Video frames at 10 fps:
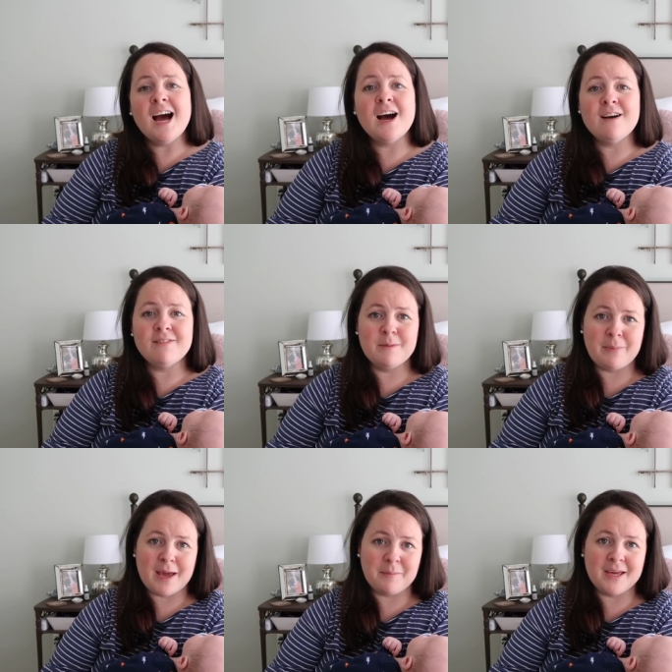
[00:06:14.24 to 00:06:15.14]
of the
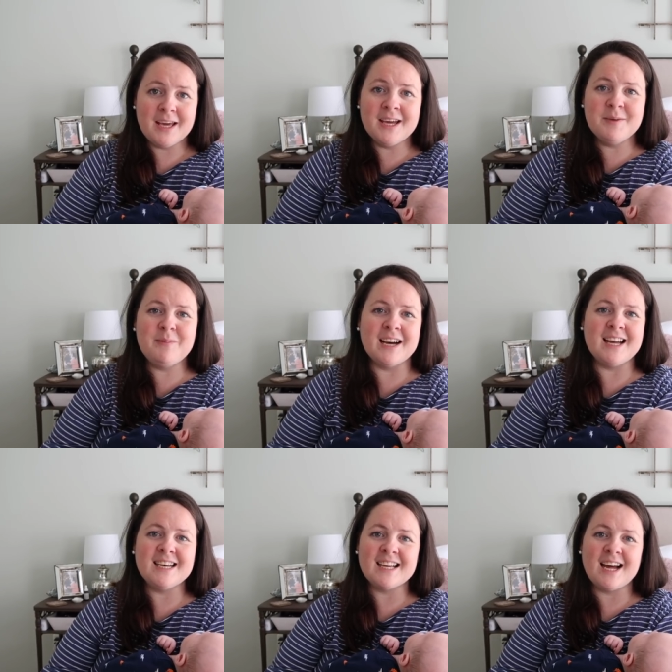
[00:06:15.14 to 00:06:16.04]
baby,
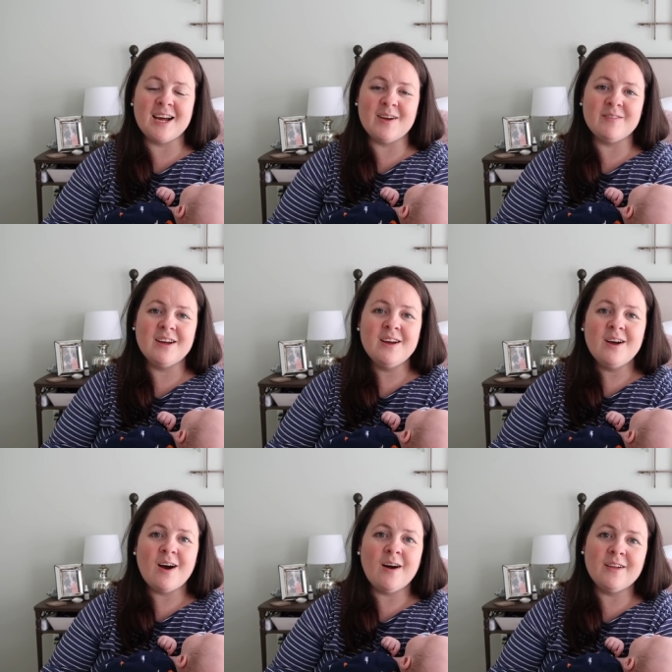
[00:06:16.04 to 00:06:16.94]
but um,
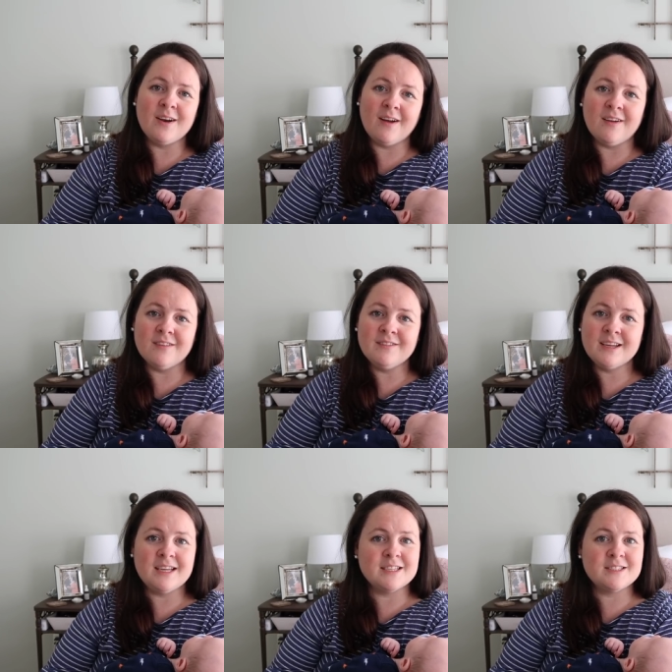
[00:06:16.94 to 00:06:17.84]
all in all,
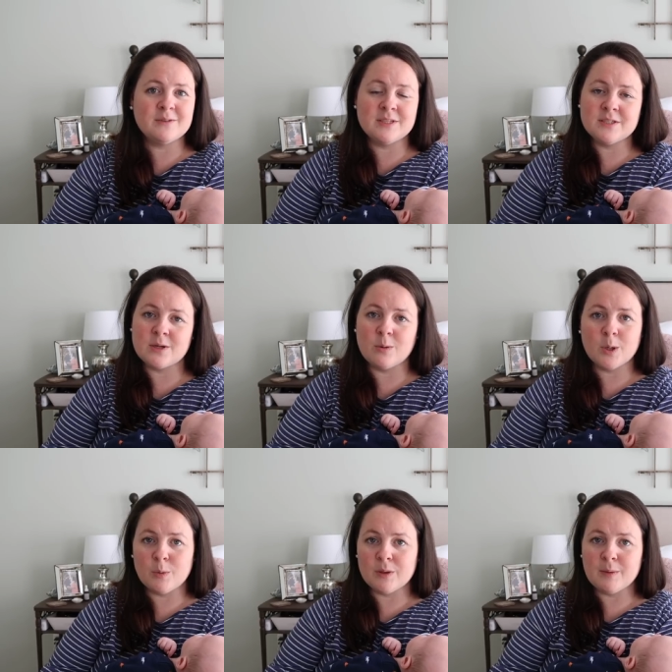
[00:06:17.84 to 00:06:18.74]
he's doing so
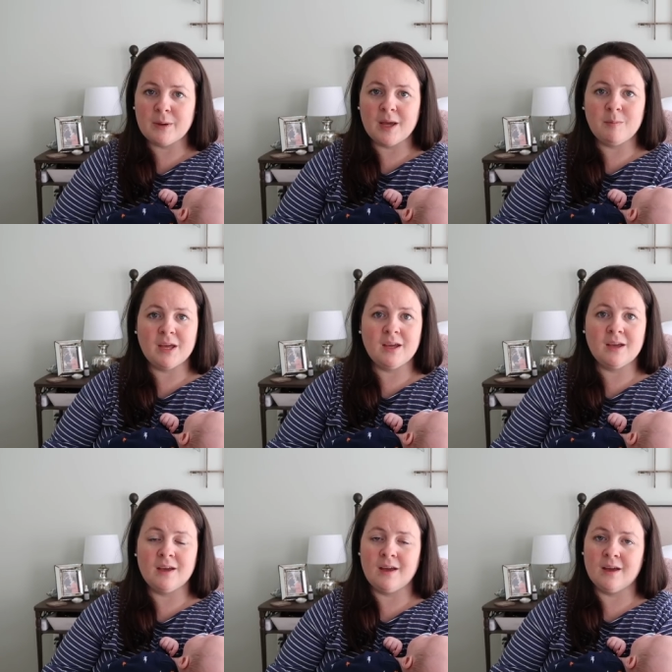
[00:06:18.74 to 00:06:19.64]
good with the
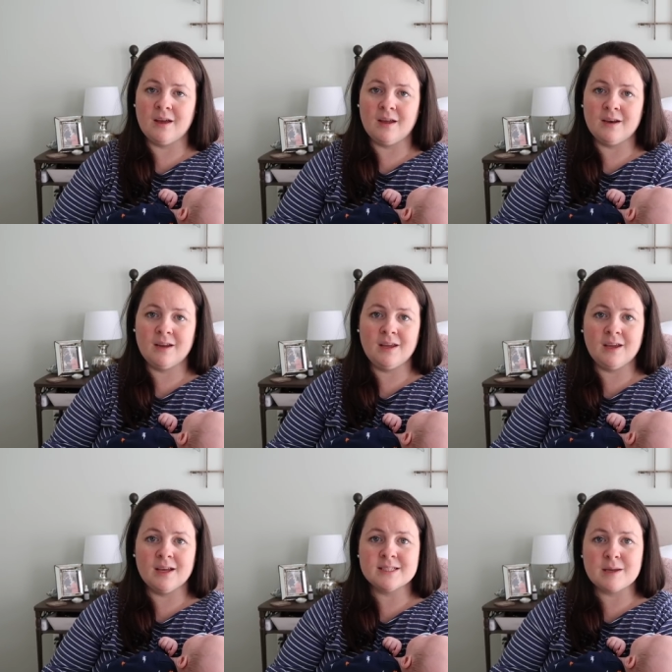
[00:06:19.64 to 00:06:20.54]
baby, and
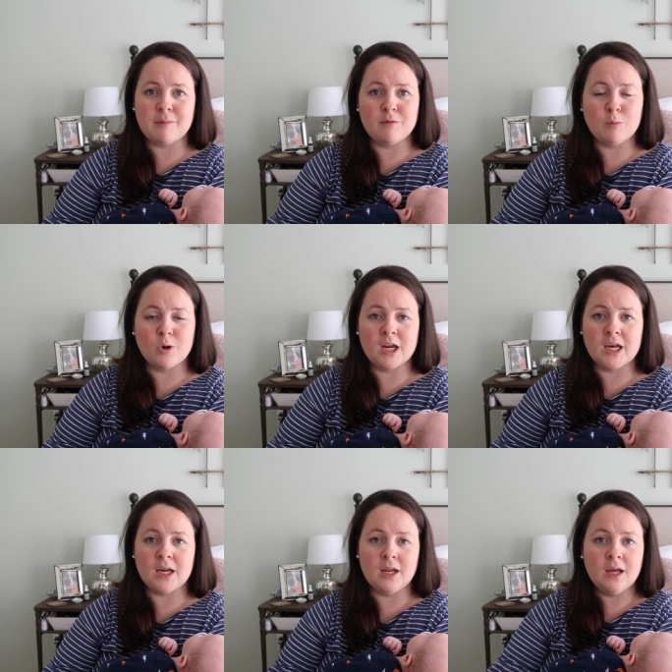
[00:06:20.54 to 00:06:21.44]
he gets up every
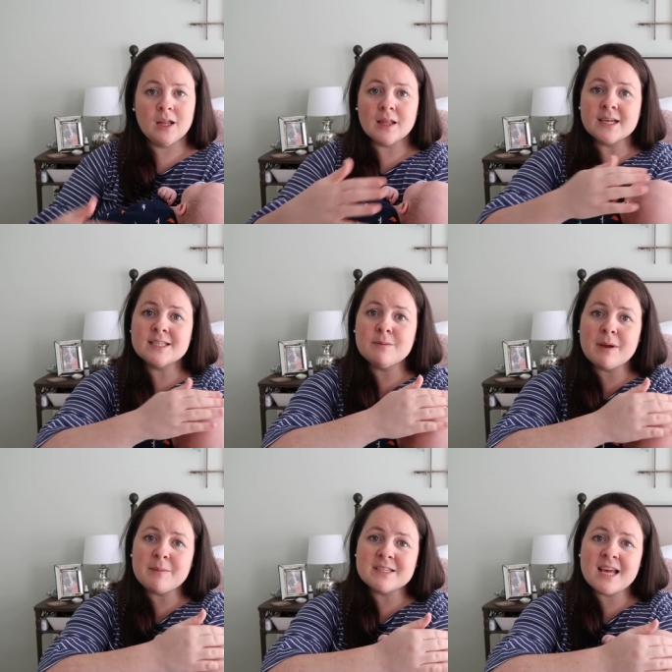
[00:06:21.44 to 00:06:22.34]
morning and licks the
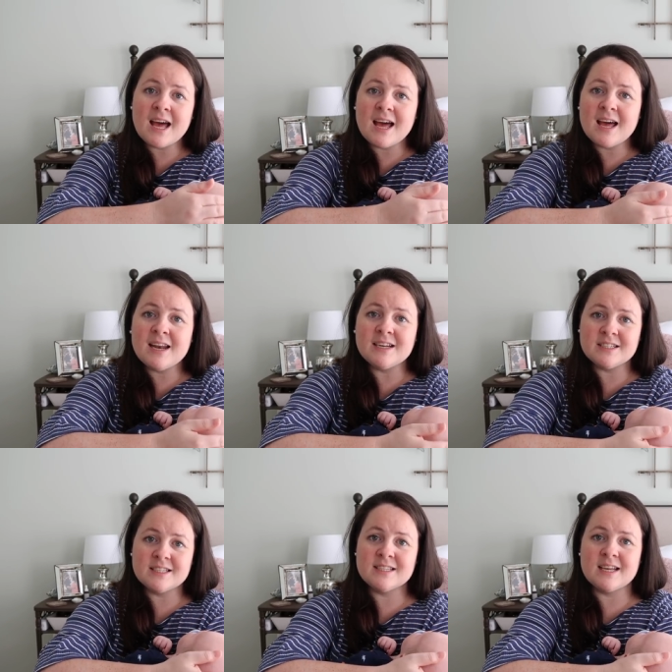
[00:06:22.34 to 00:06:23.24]
baby's head and
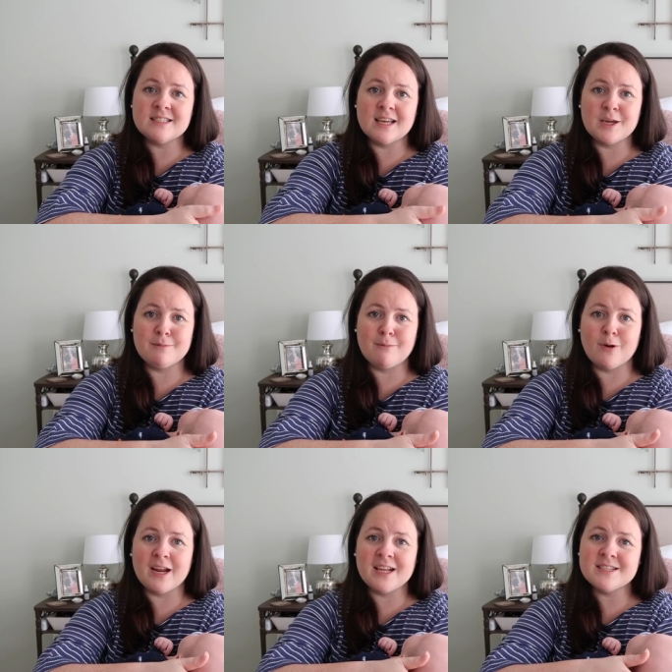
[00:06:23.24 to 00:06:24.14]
just says like good
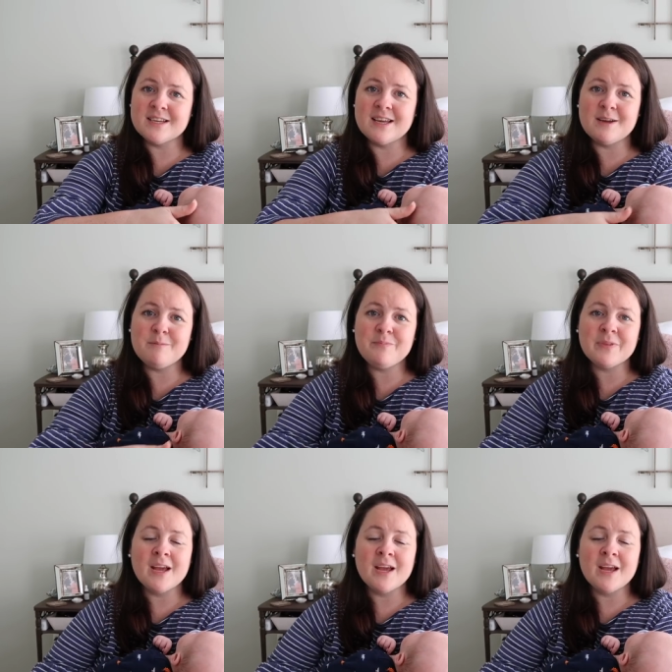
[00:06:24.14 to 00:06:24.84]
morning to him,